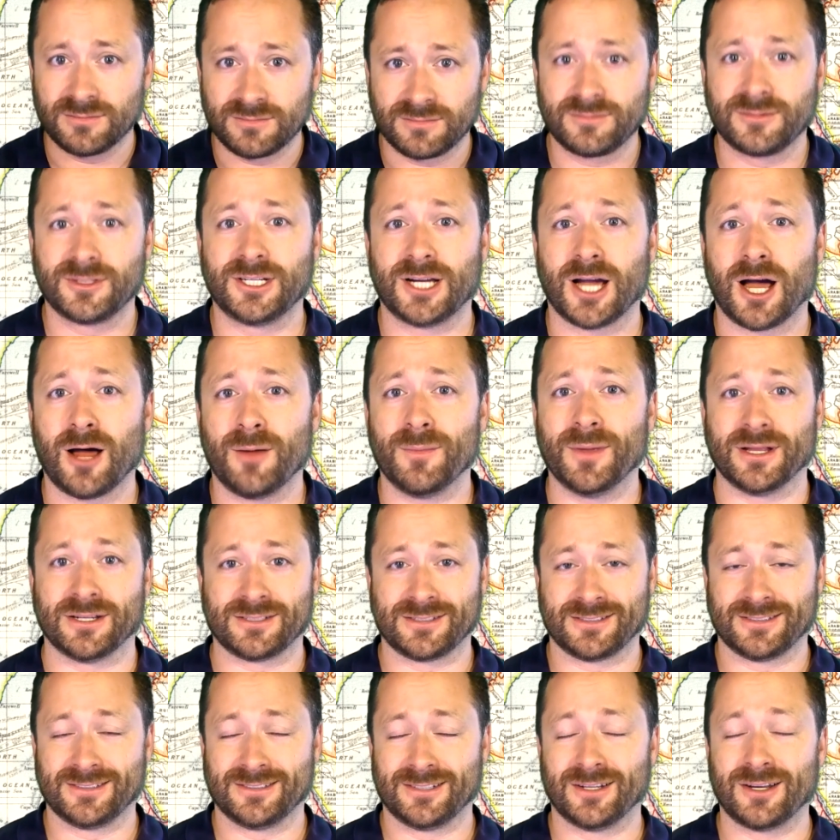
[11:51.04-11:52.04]

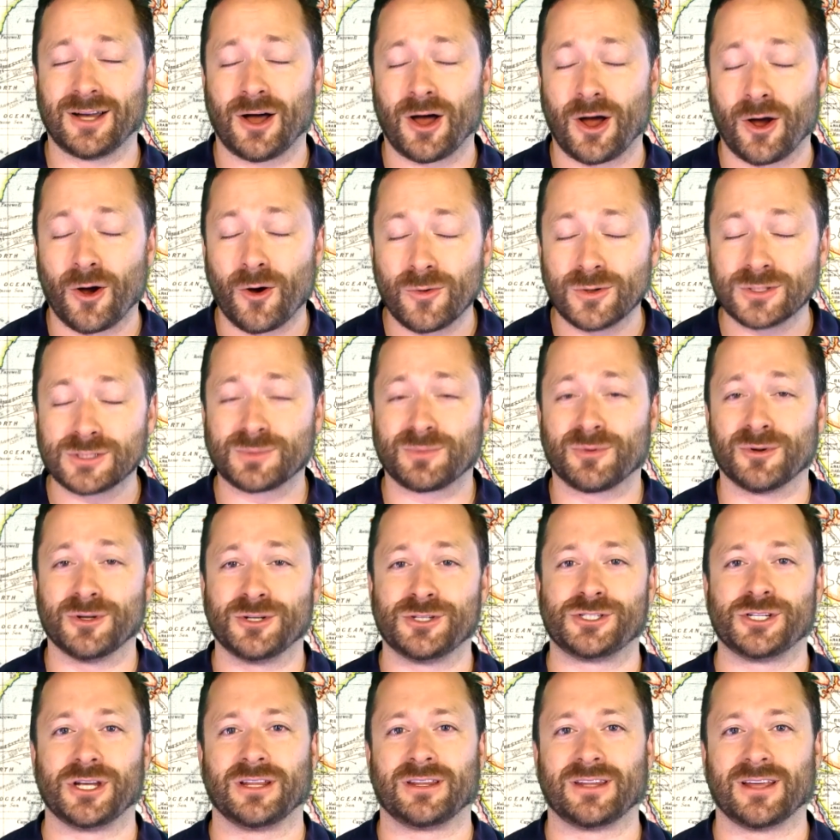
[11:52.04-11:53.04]
comment. I always
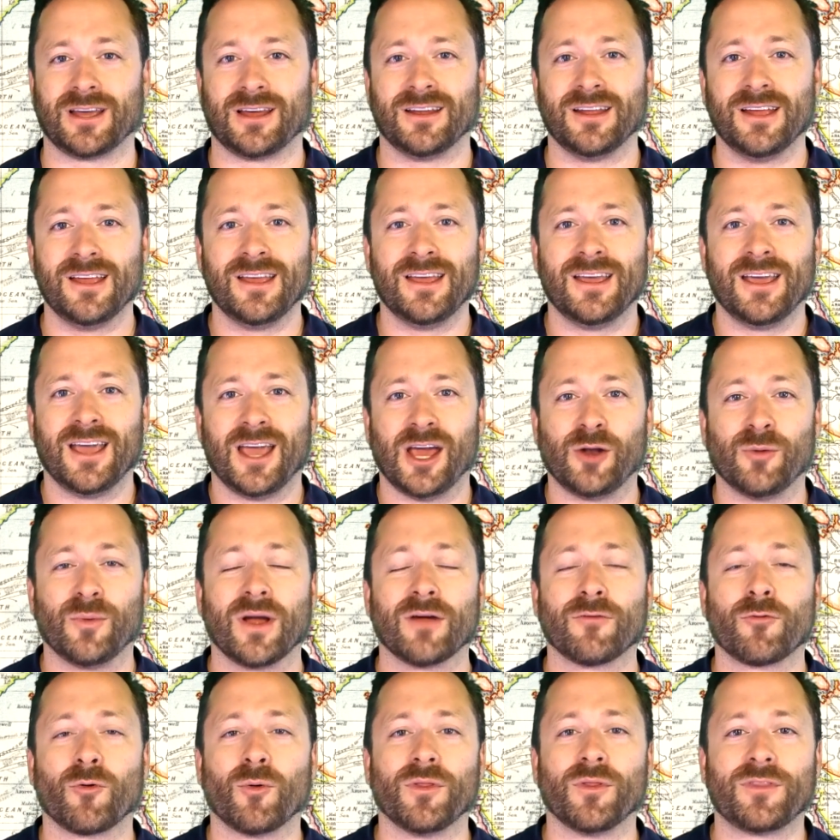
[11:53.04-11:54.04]
appreciate that. Anyway,
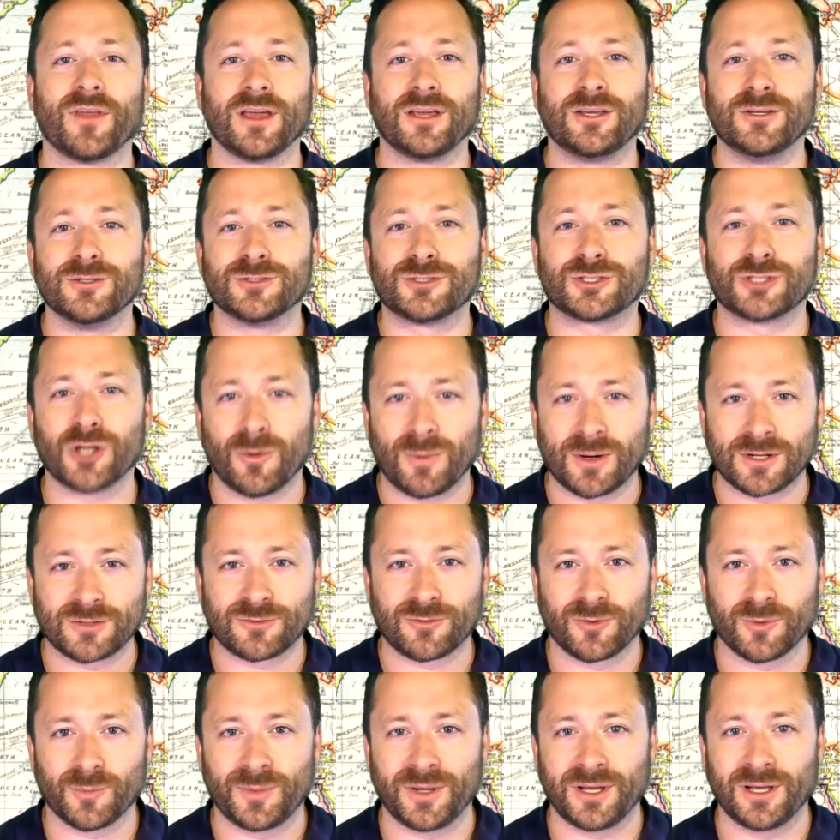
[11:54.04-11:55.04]
everyone, thank you so much
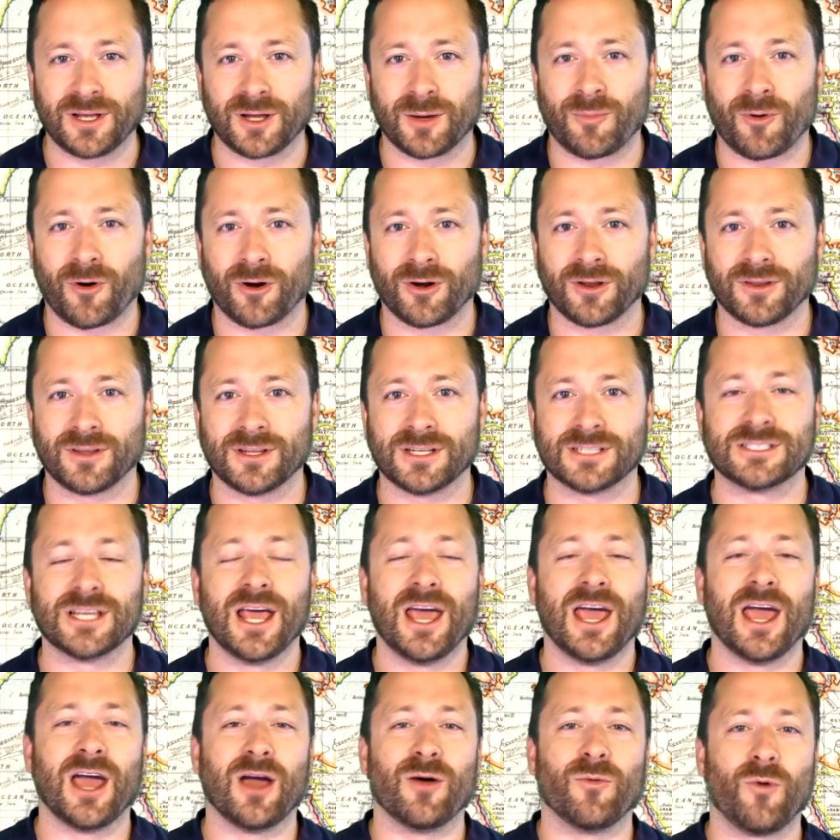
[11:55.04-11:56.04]
for being a part of this
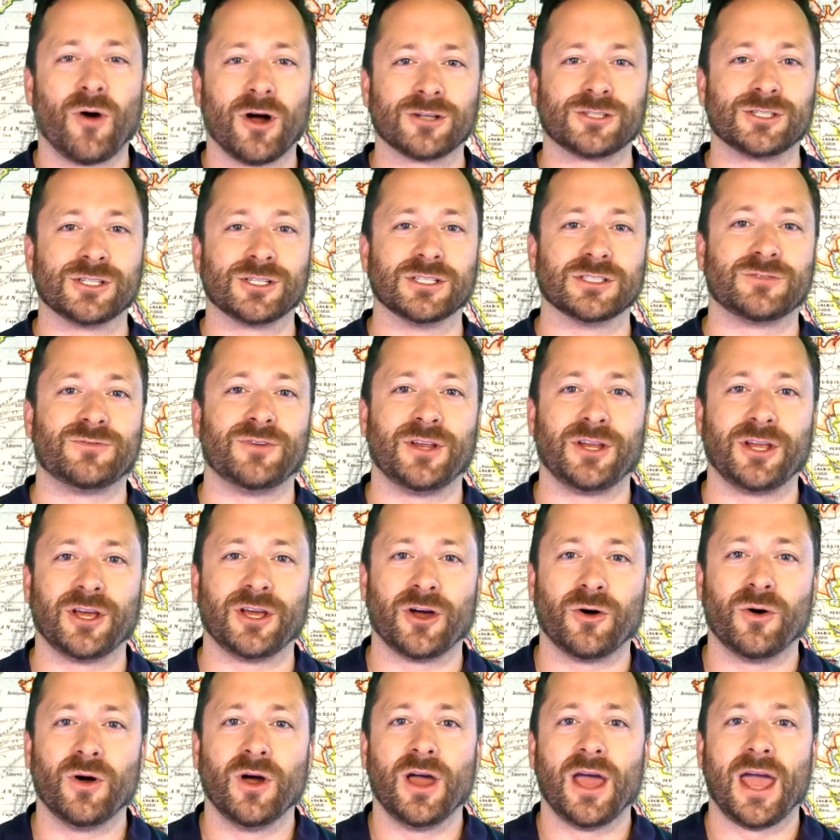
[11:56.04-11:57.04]
and watching this
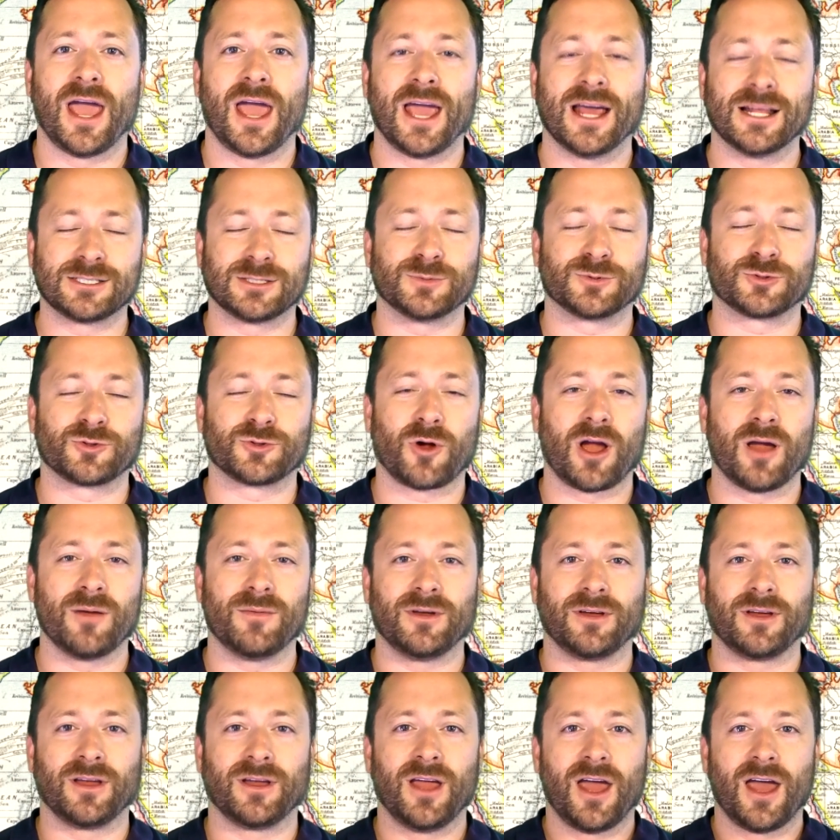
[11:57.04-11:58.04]
video and
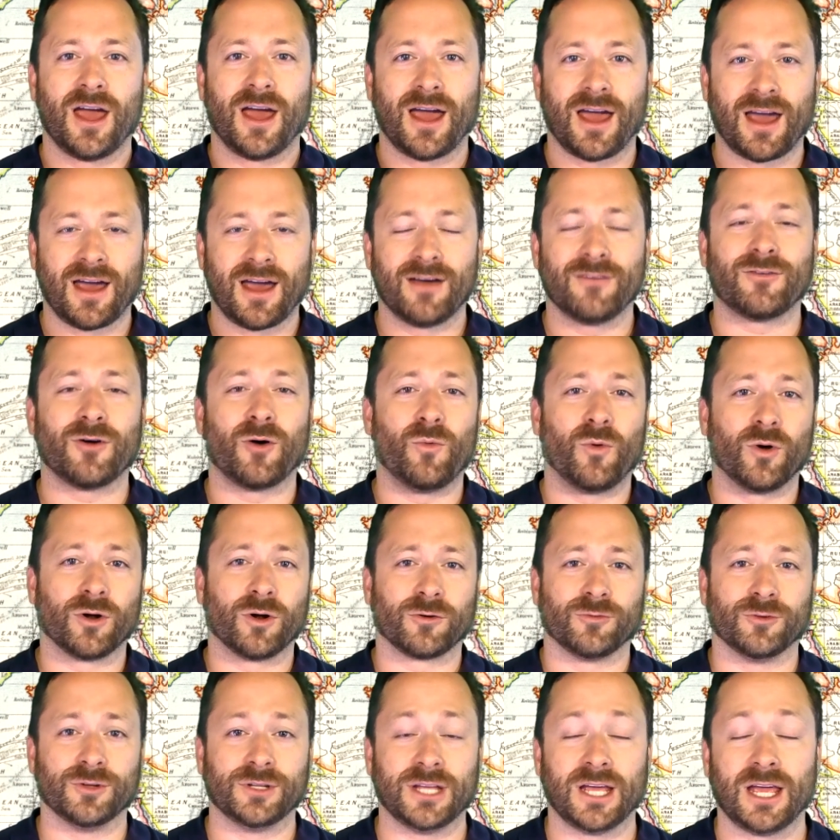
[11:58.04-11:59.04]
subscribing. Have a
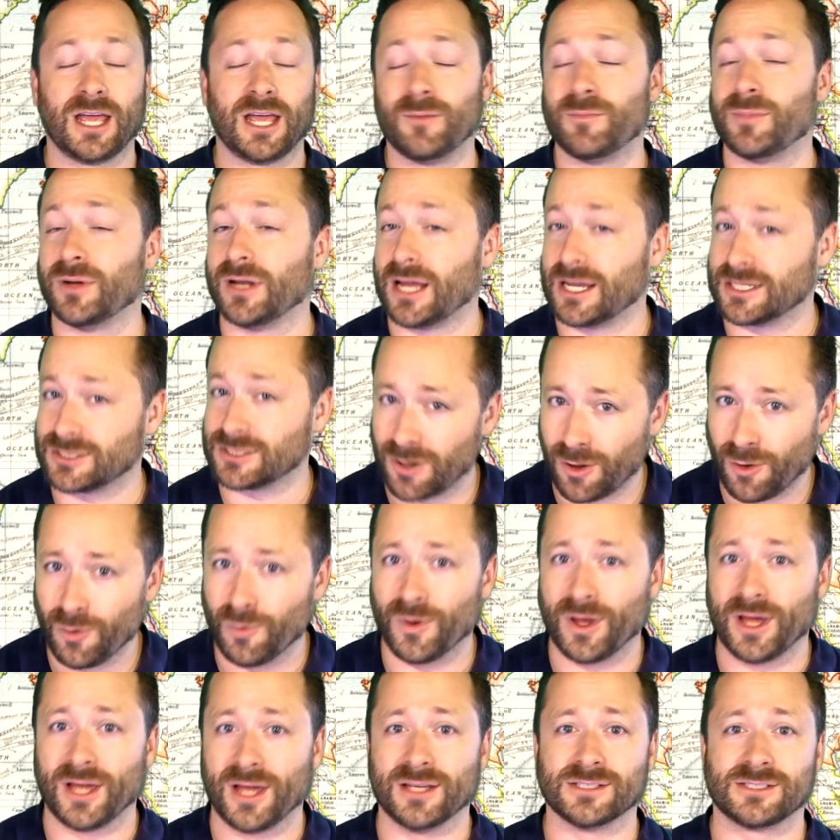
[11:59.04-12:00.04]
wonderful day. But as
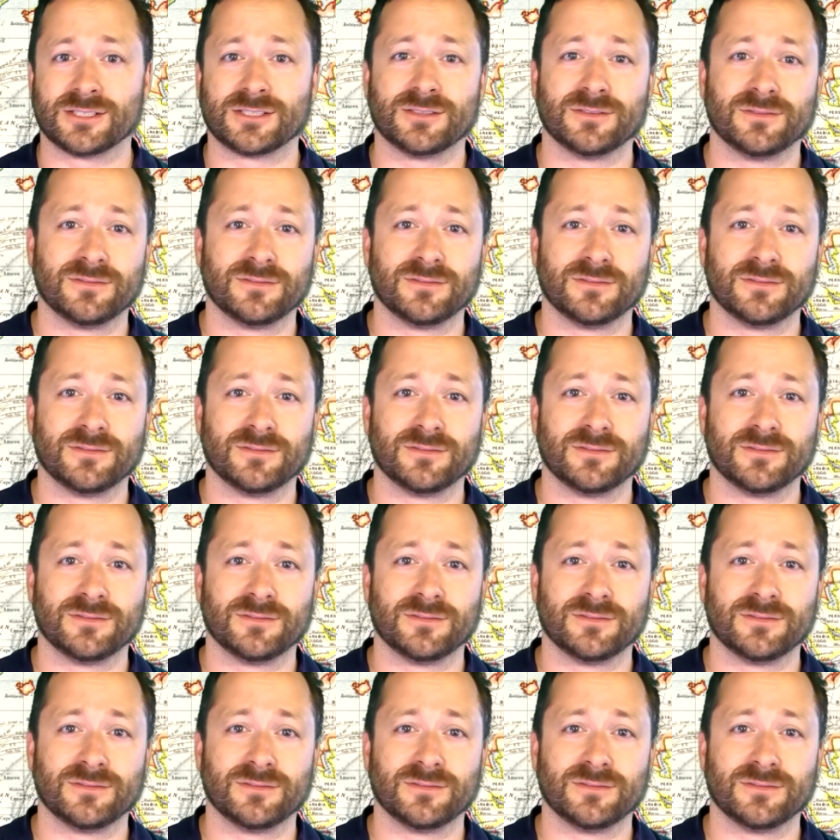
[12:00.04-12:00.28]
always,